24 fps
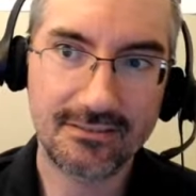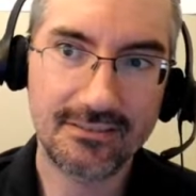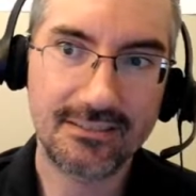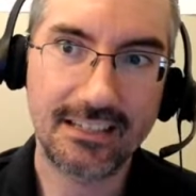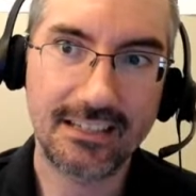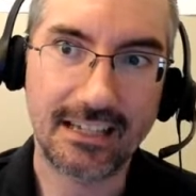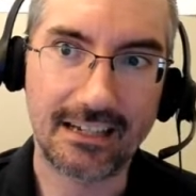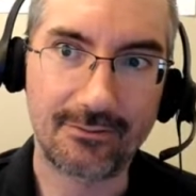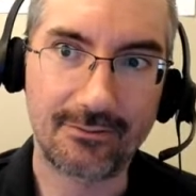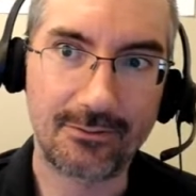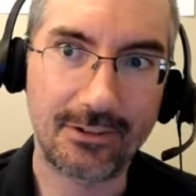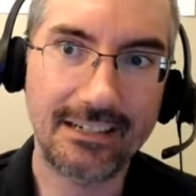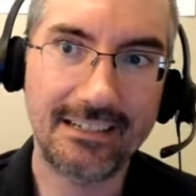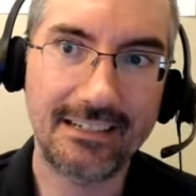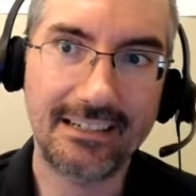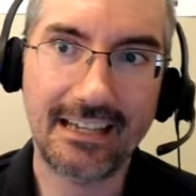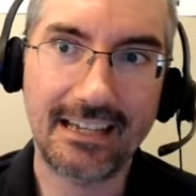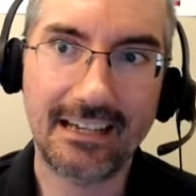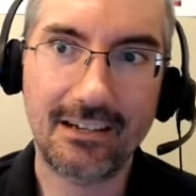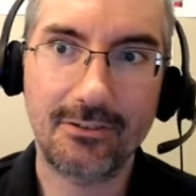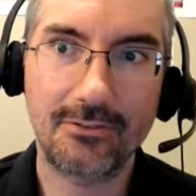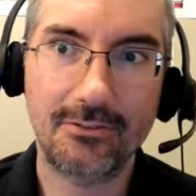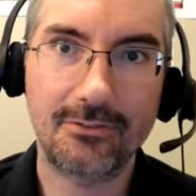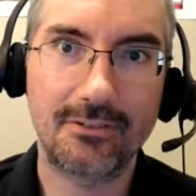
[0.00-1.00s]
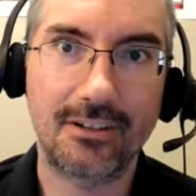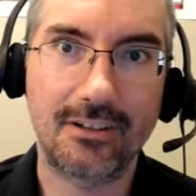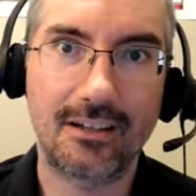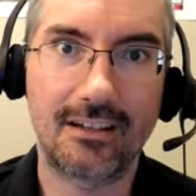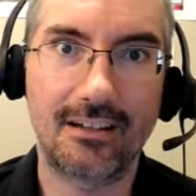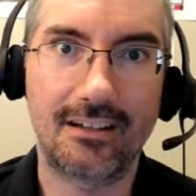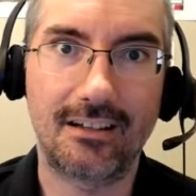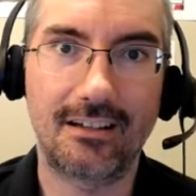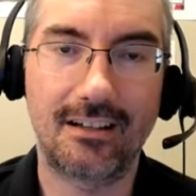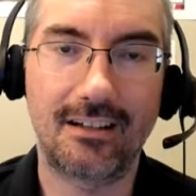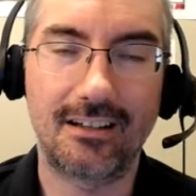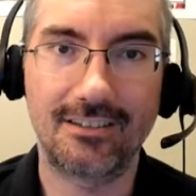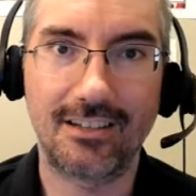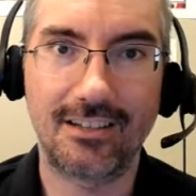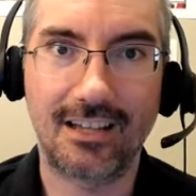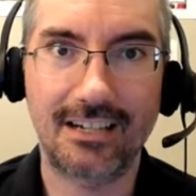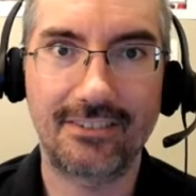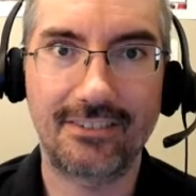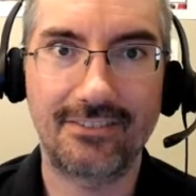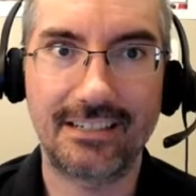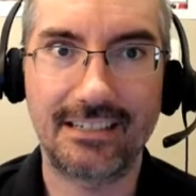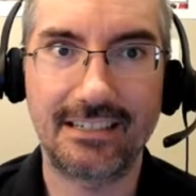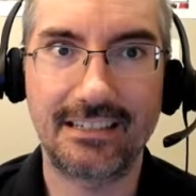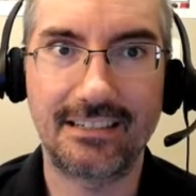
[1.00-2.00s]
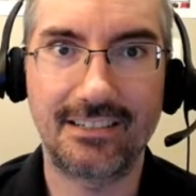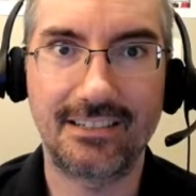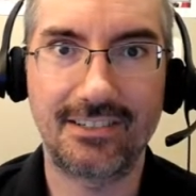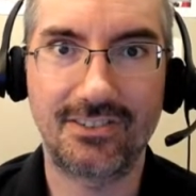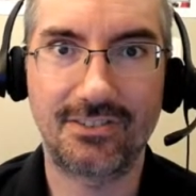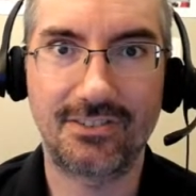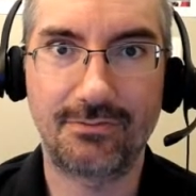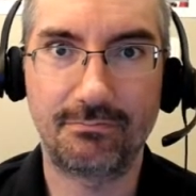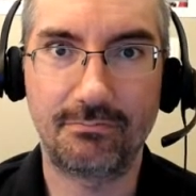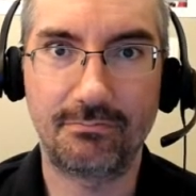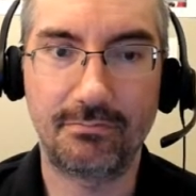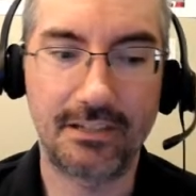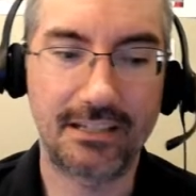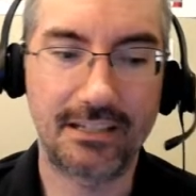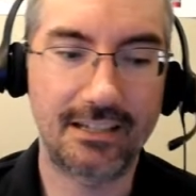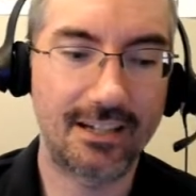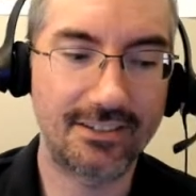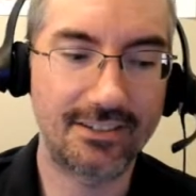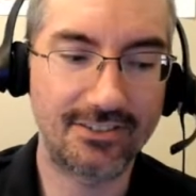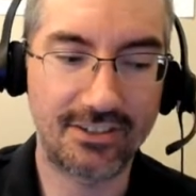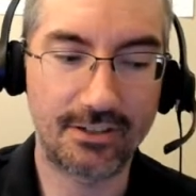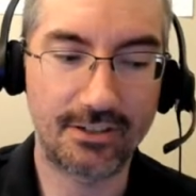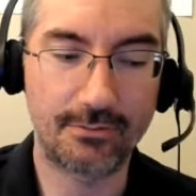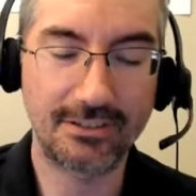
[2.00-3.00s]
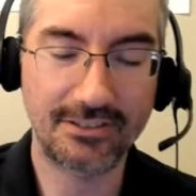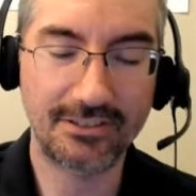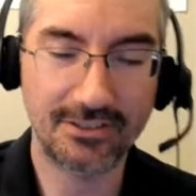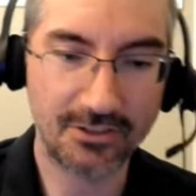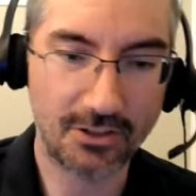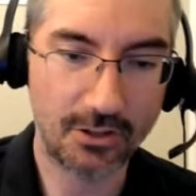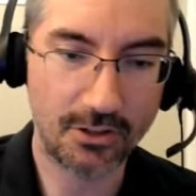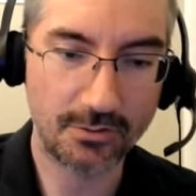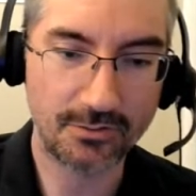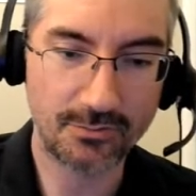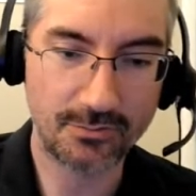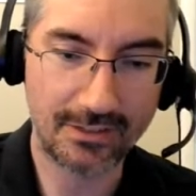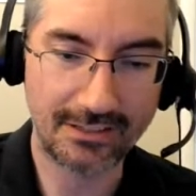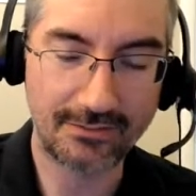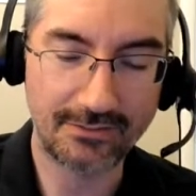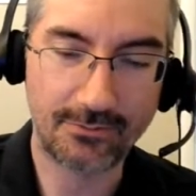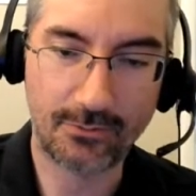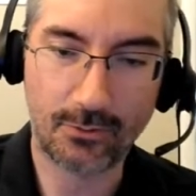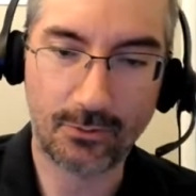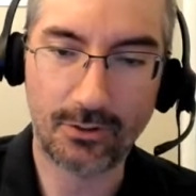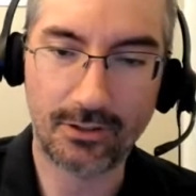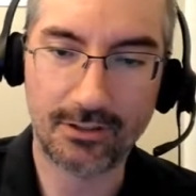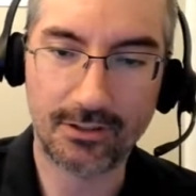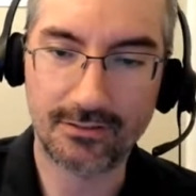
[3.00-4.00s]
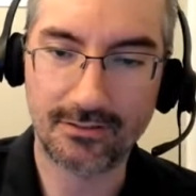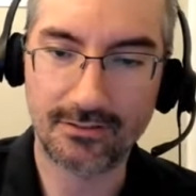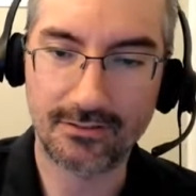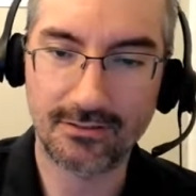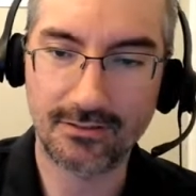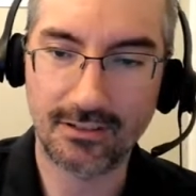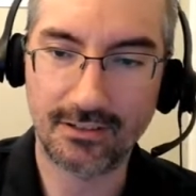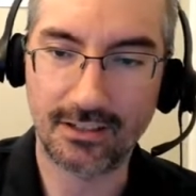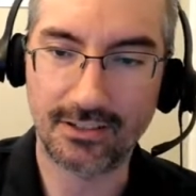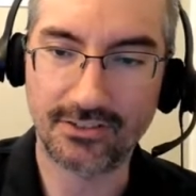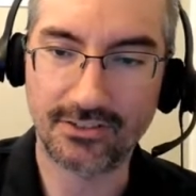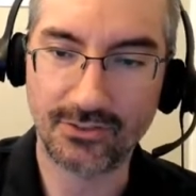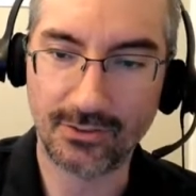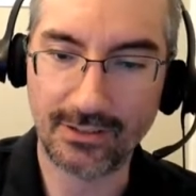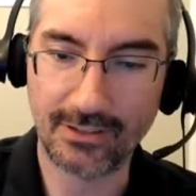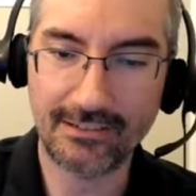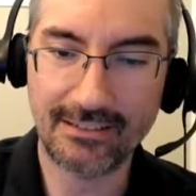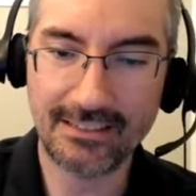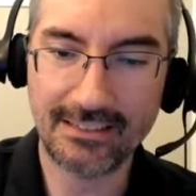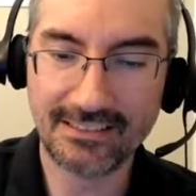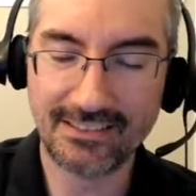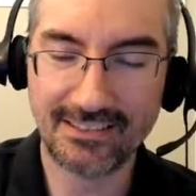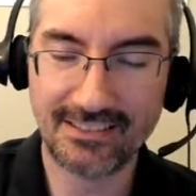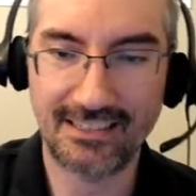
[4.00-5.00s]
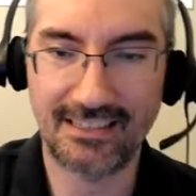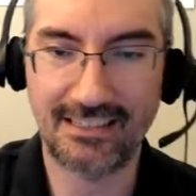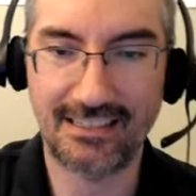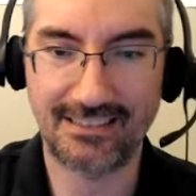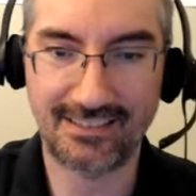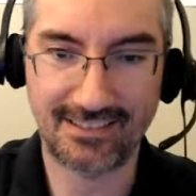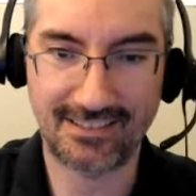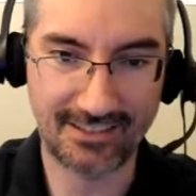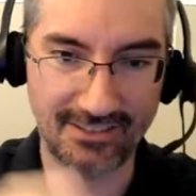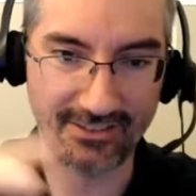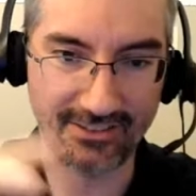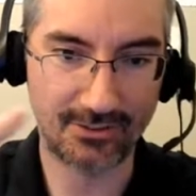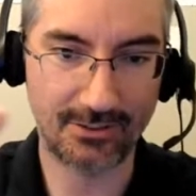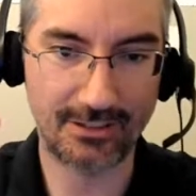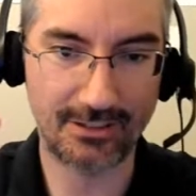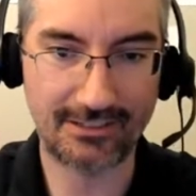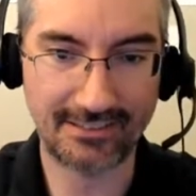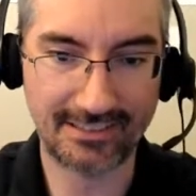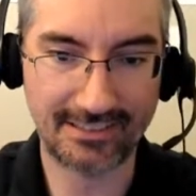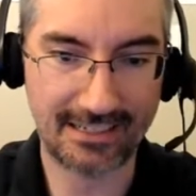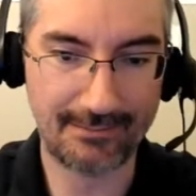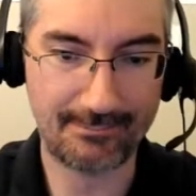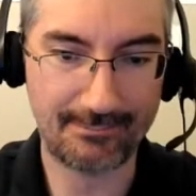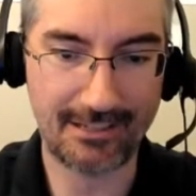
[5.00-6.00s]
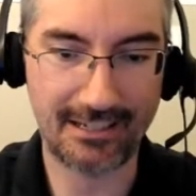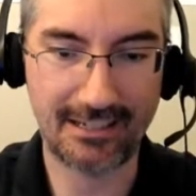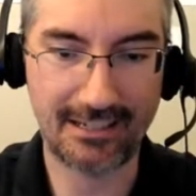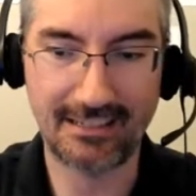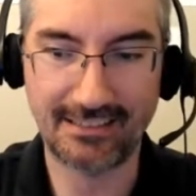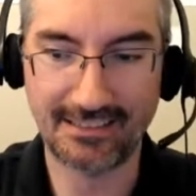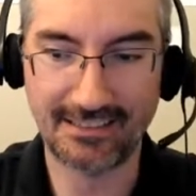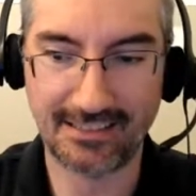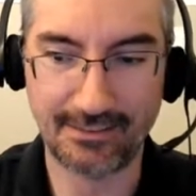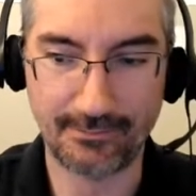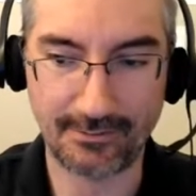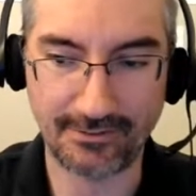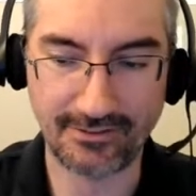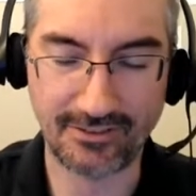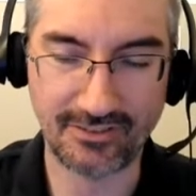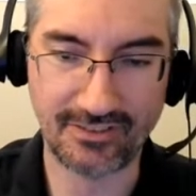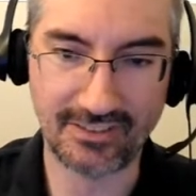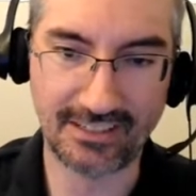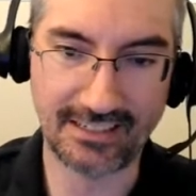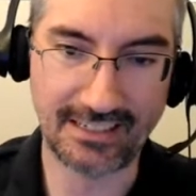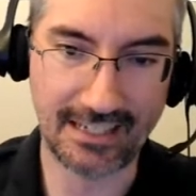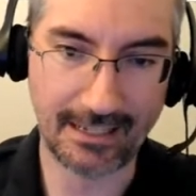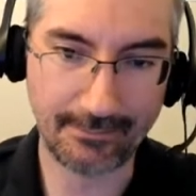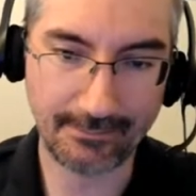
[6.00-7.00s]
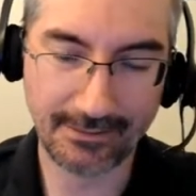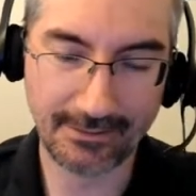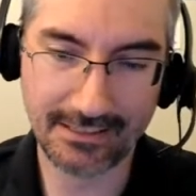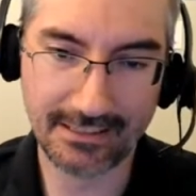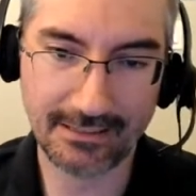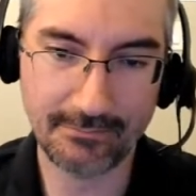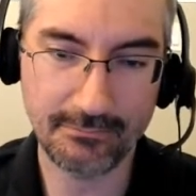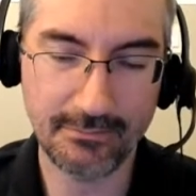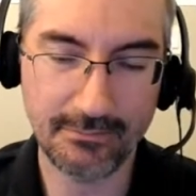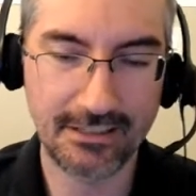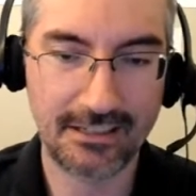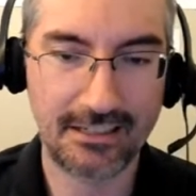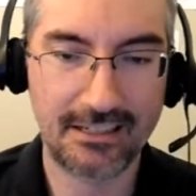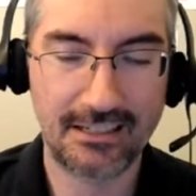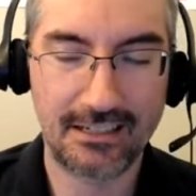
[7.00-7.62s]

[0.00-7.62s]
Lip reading: Yeah, right now, a lot of it is because the original code was written for Solaris. It's the Solaris APIs, and then we just adapted them.